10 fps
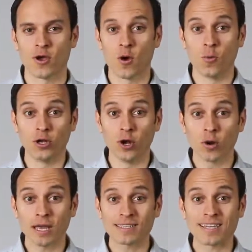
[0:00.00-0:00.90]
with no
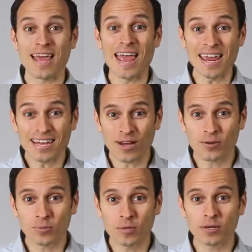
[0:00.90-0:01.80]
less than 8
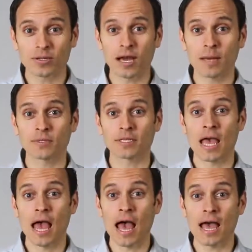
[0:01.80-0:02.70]
loudspeaker types
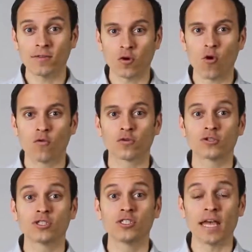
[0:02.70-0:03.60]
and over
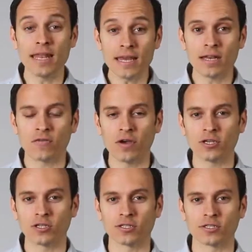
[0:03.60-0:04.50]
10
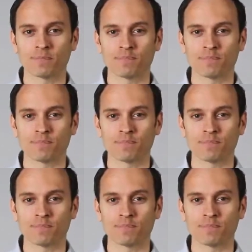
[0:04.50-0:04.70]
innovations.